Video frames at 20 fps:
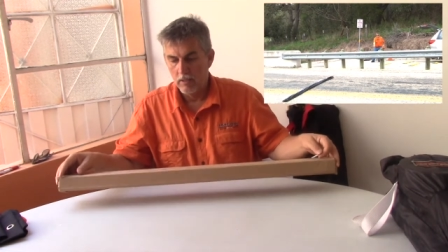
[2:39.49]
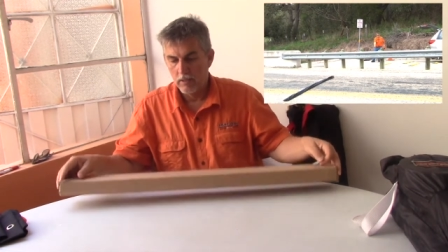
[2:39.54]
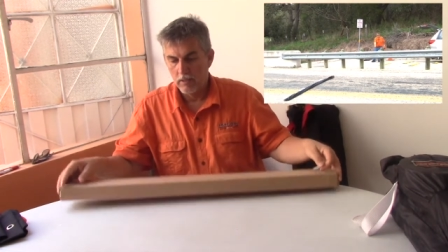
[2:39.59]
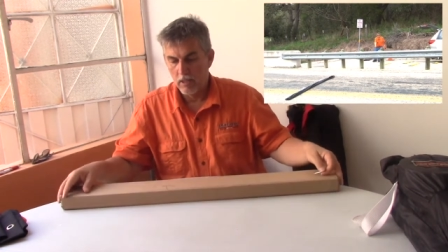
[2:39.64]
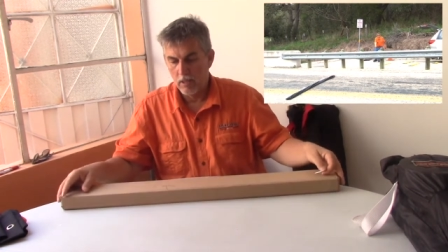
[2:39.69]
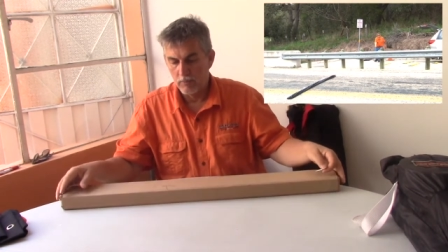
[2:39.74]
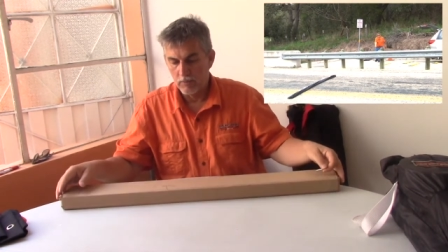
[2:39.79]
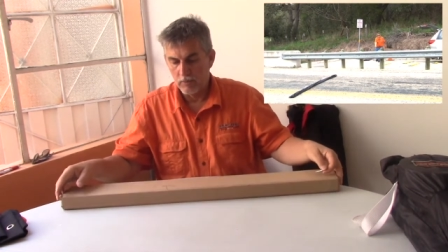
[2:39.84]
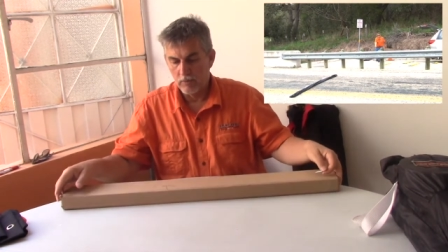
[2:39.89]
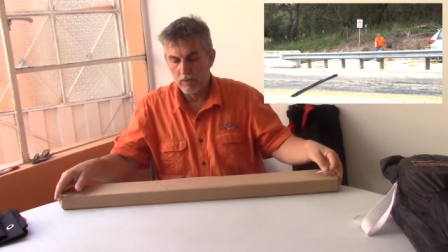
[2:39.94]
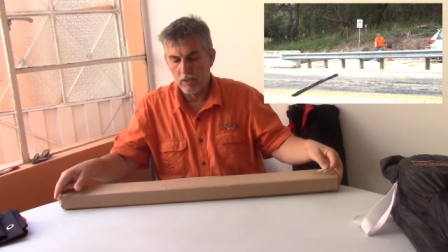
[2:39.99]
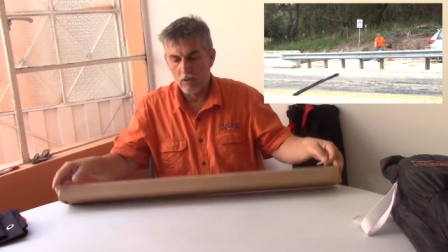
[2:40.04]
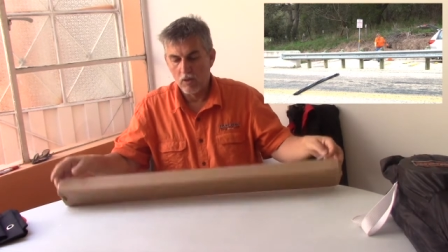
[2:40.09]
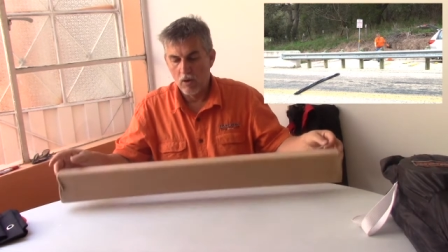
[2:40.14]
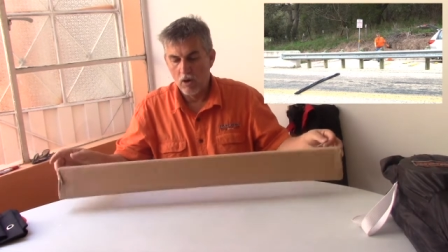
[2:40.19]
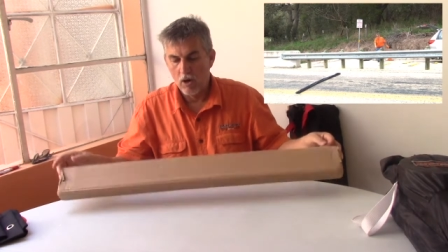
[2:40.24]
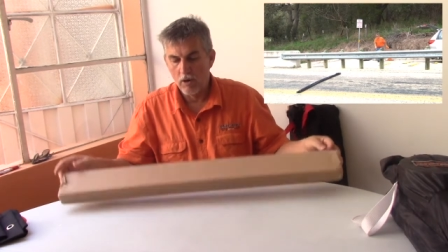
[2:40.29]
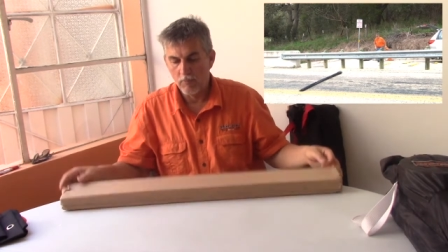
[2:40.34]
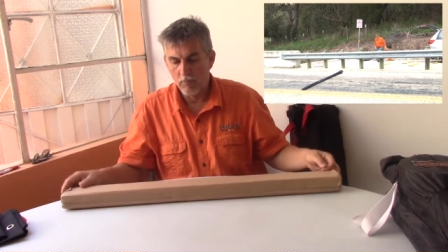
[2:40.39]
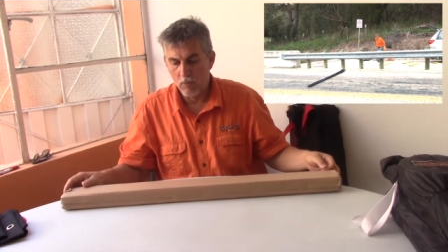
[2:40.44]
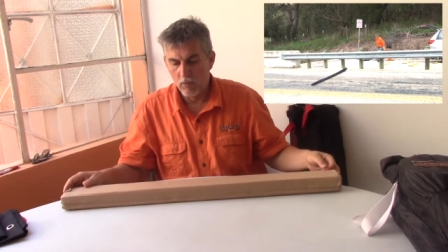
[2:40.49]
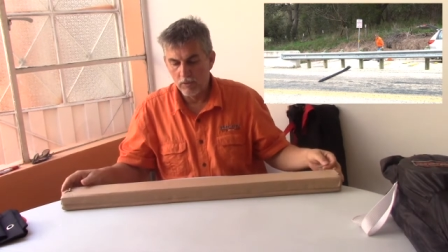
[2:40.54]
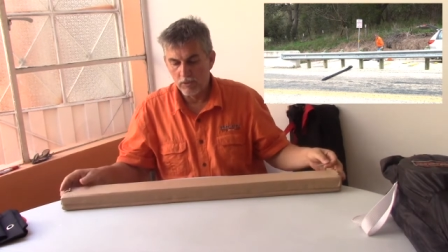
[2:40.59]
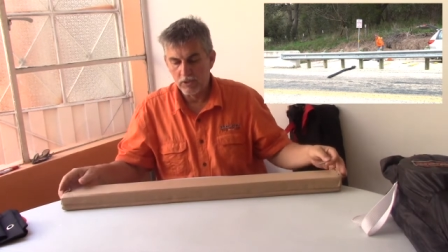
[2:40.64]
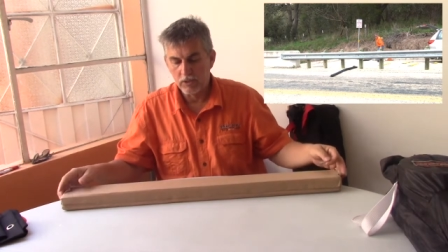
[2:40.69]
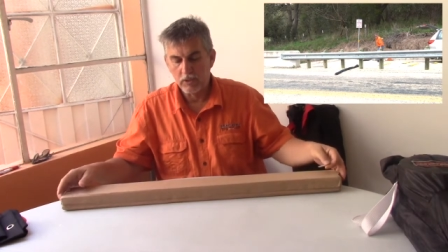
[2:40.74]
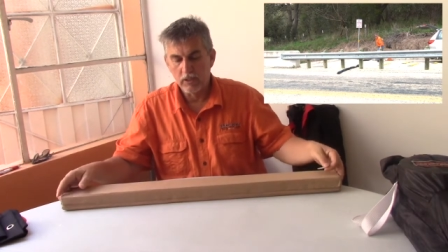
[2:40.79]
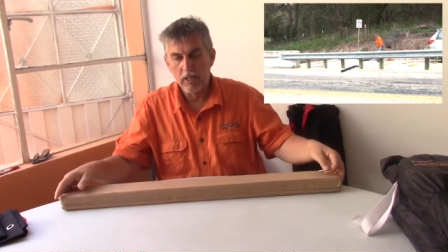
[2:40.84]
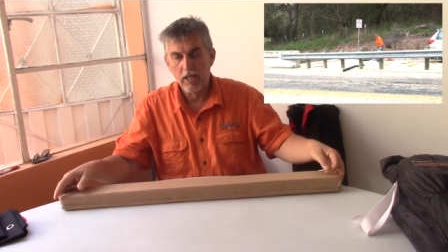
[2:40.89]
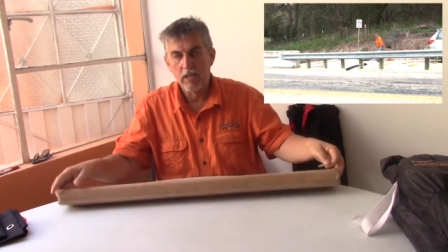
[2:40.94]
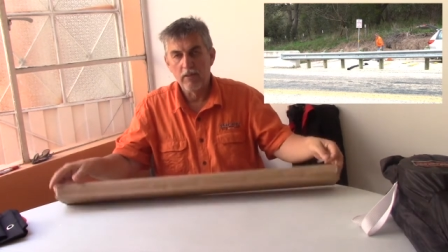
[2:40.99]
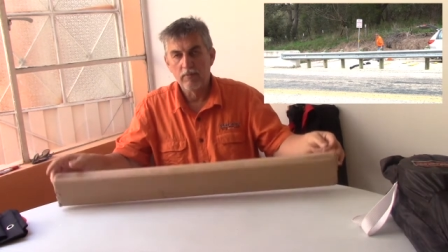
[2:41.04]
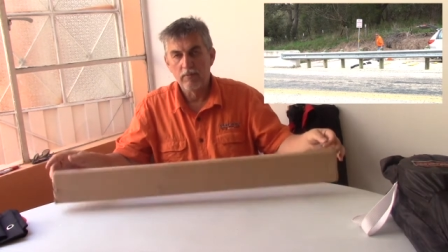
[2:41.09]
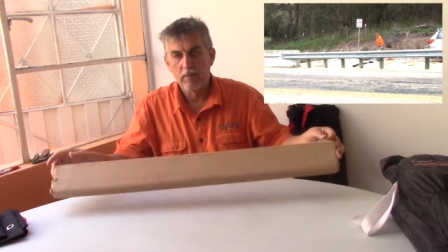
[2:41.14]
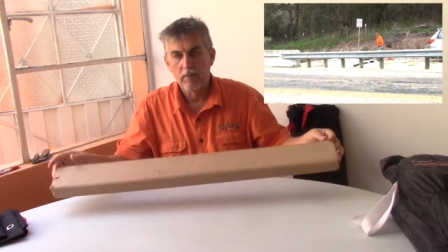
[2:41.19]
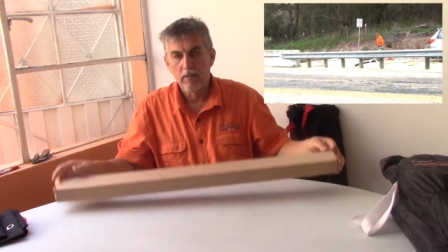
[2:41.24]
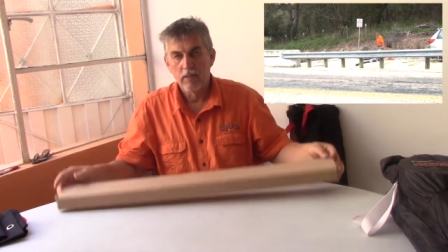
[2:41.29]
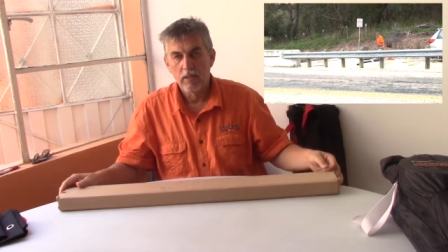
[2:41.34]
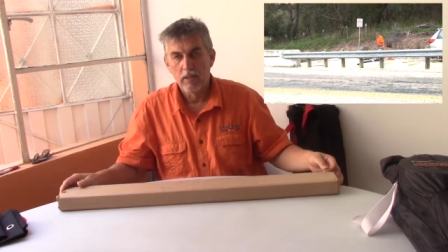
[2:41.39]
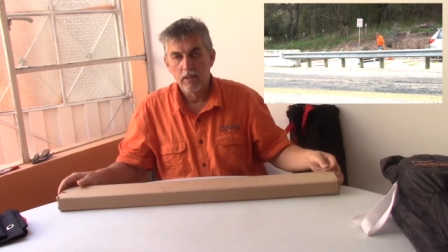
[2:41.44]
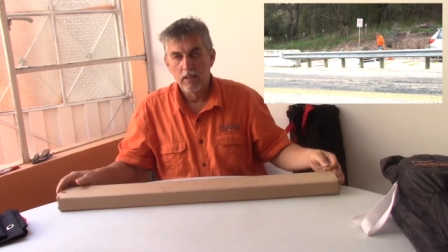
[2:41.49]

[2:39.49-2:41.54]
comes in a cardboard sleeve.